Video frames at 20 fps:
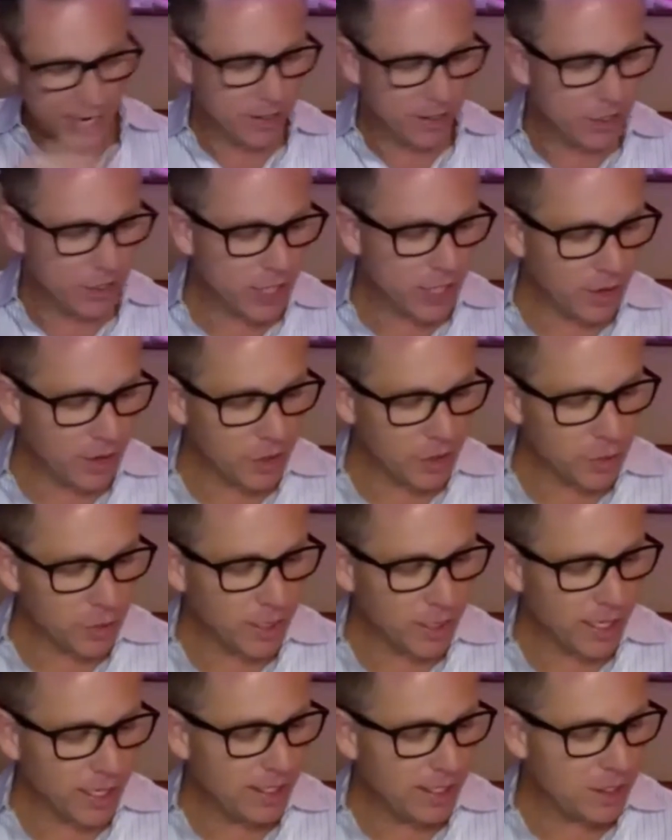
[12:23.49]
The challenge we
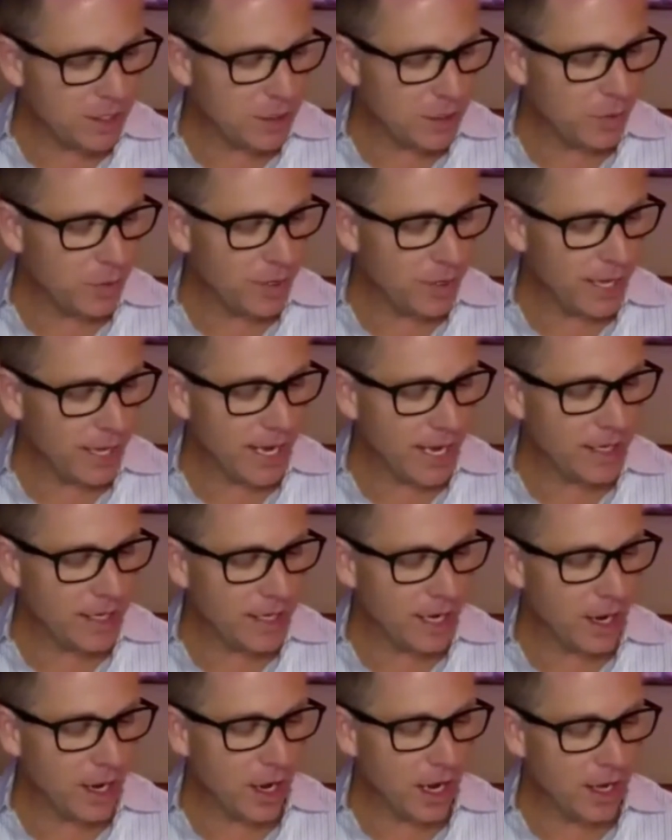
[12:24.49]
get into with that
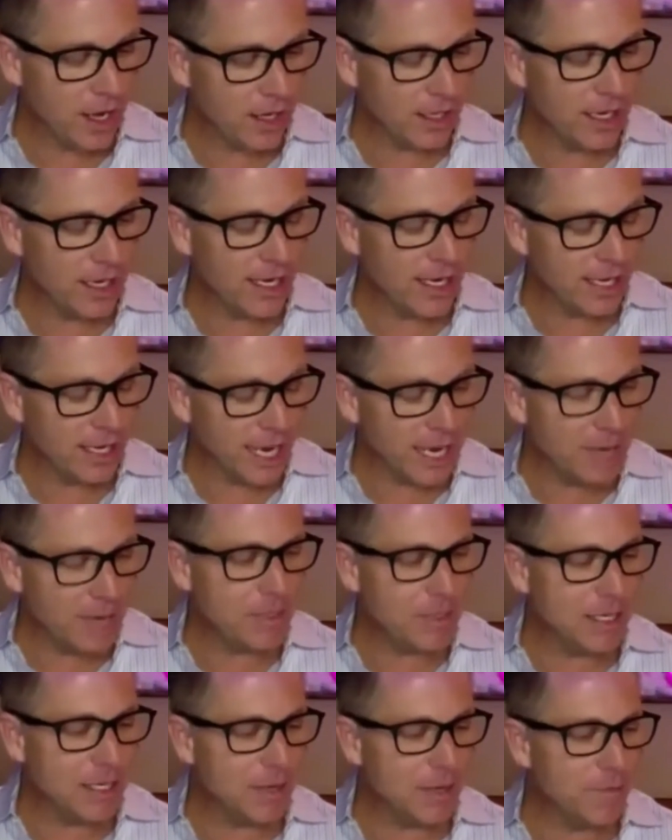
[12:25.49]
can
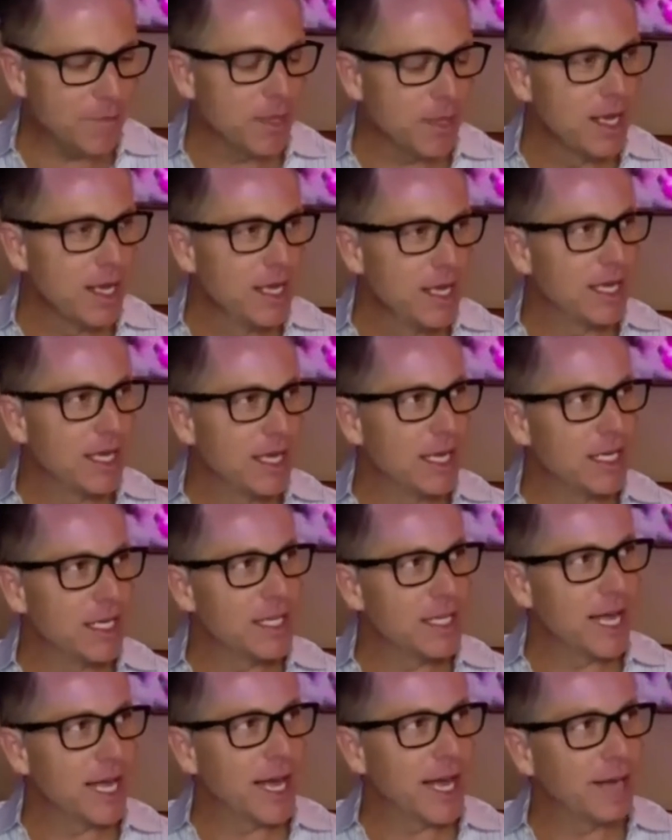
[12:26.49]
be is
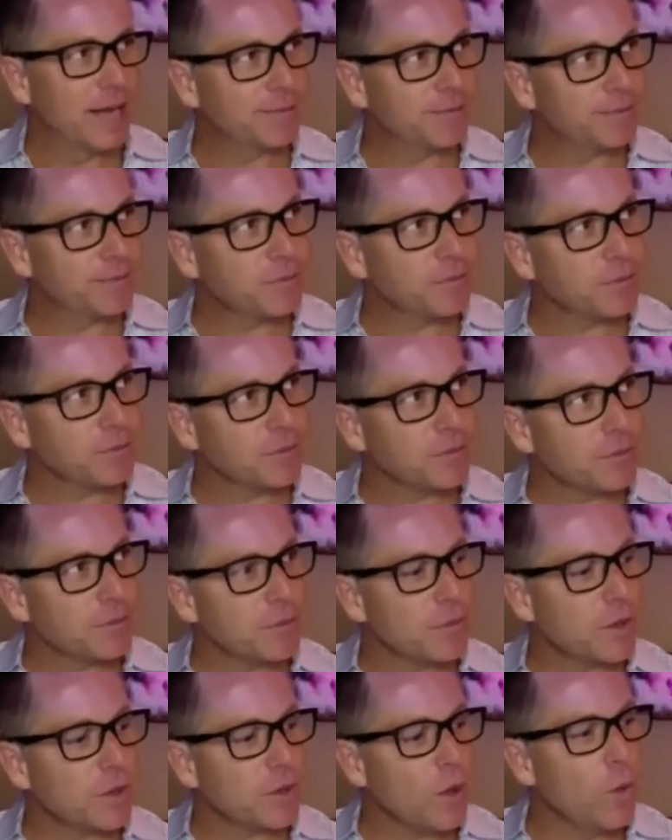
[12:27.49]
that
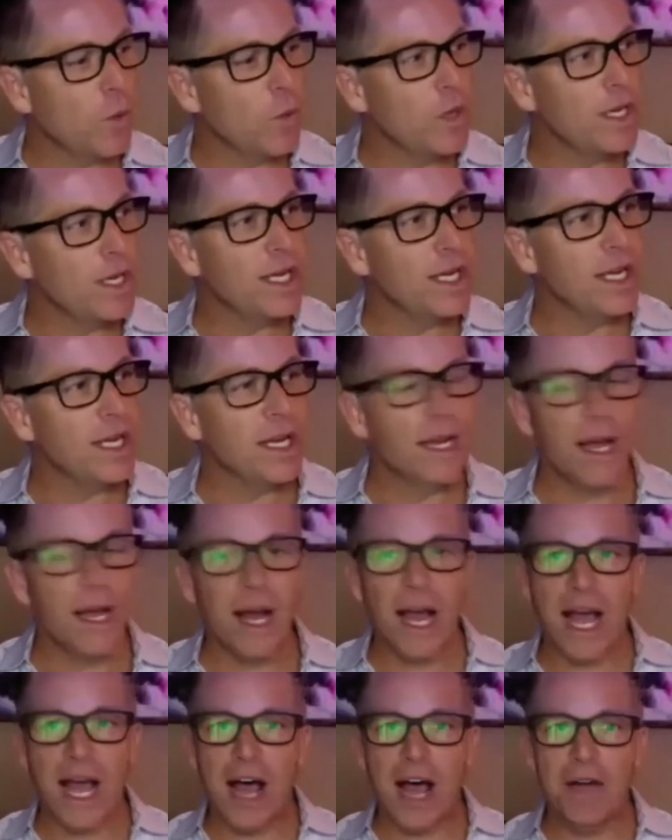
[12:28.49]
we
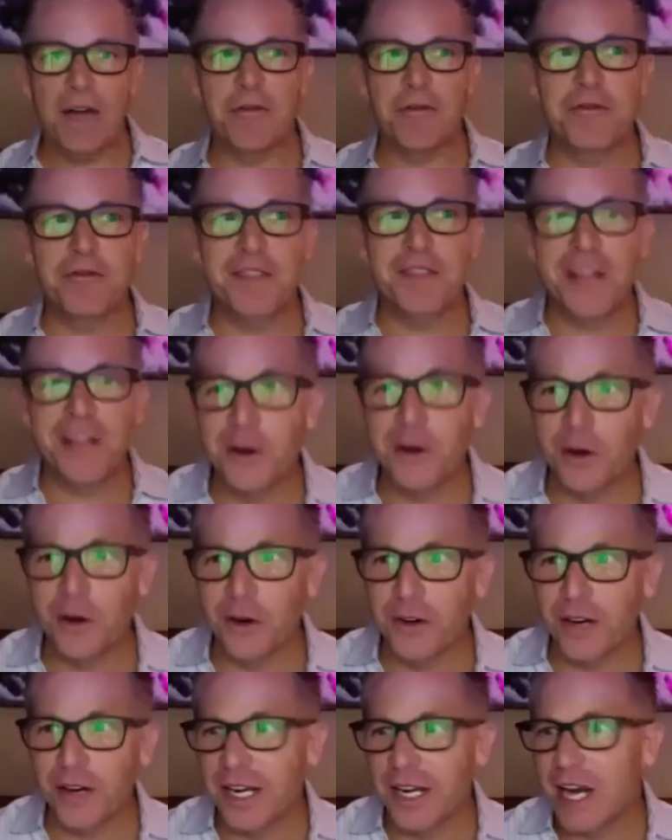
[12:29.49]
have
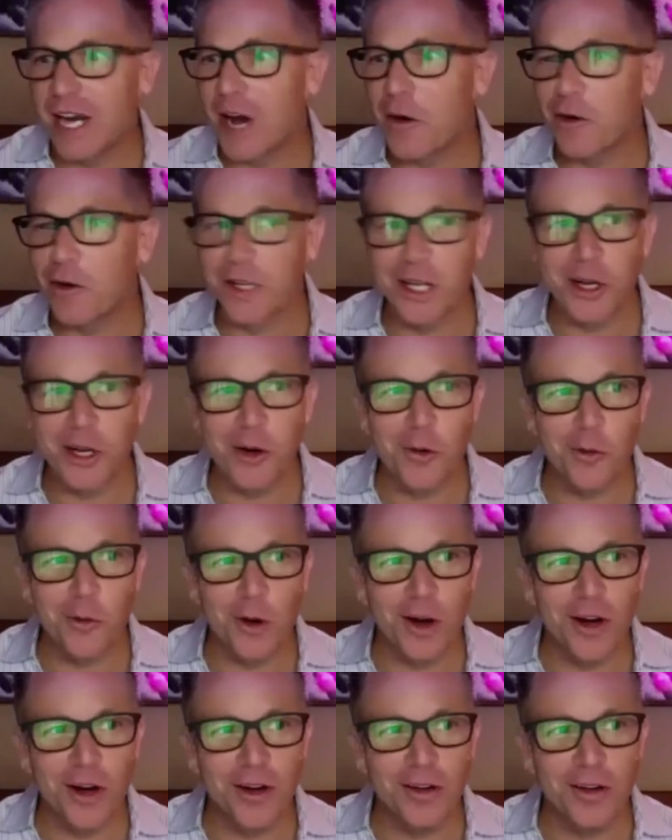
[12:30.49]
fear and how it can go
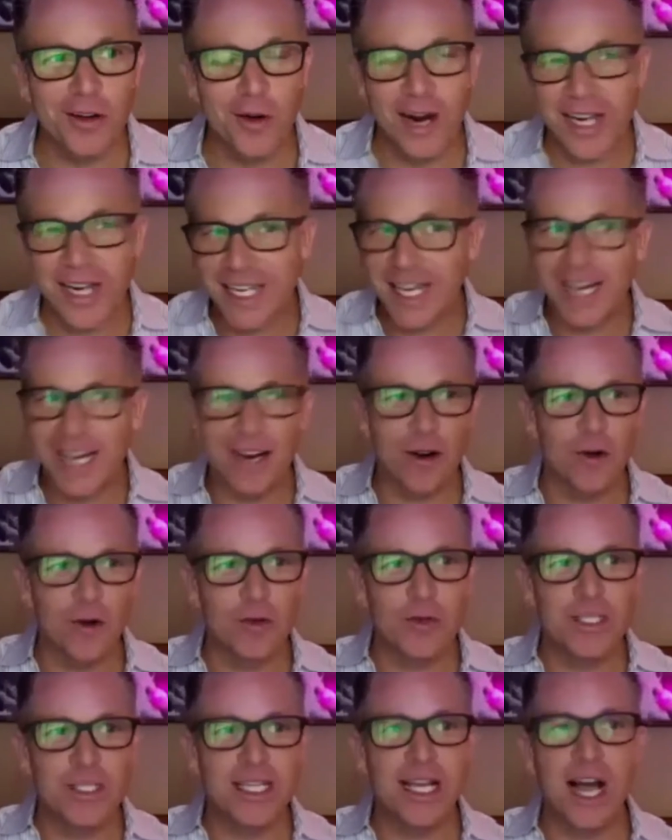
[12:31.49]
wrong, or you
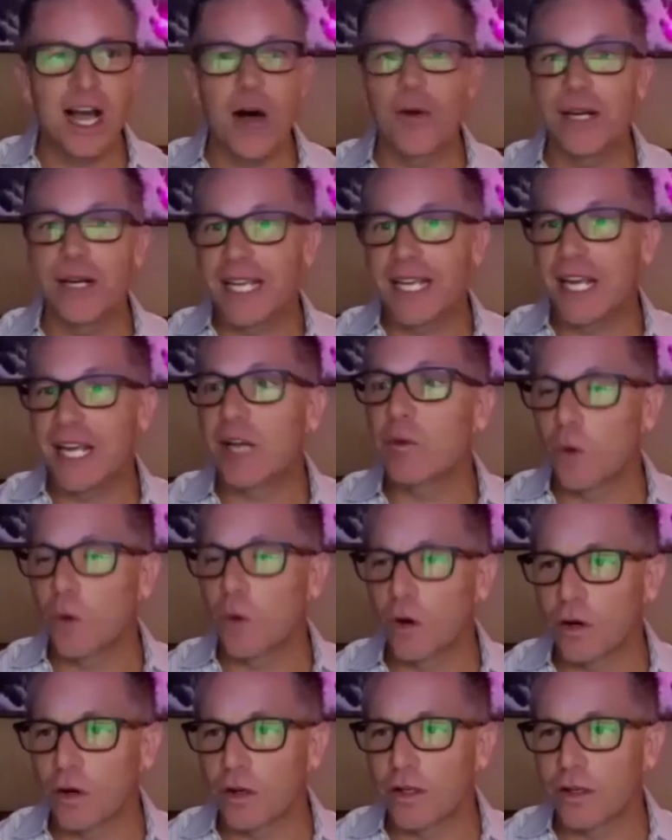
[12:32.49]
see how it can't
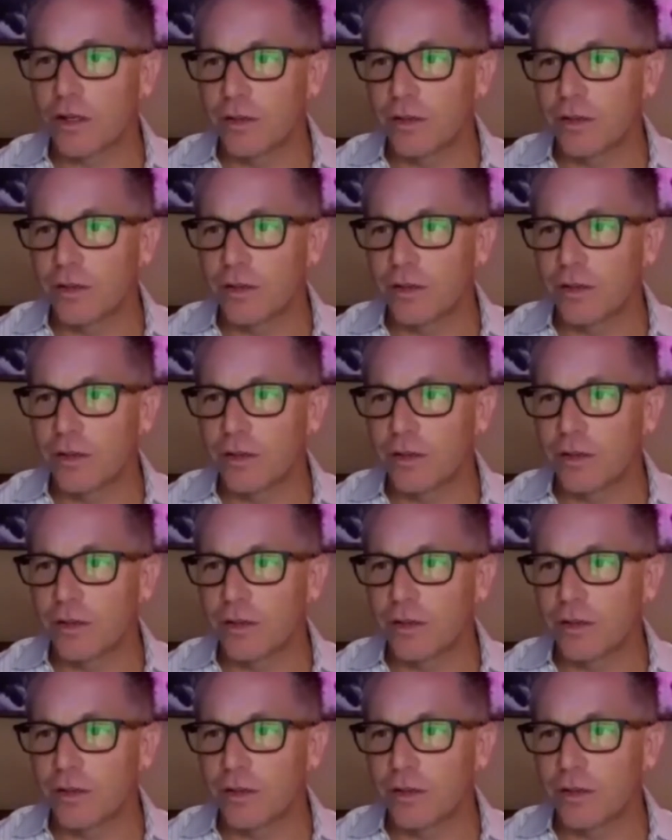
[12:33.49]
work.